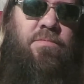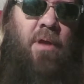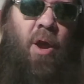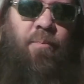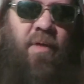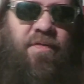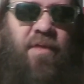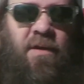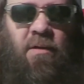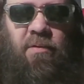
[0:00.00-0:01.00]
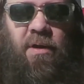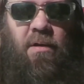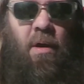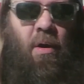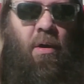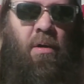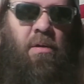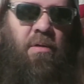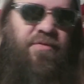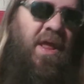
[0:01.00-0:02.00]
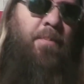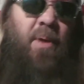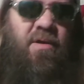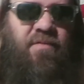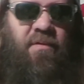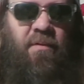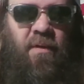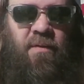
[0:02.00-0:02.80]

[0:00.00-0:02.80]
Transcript: Hope that thing don't hit a car or tip over.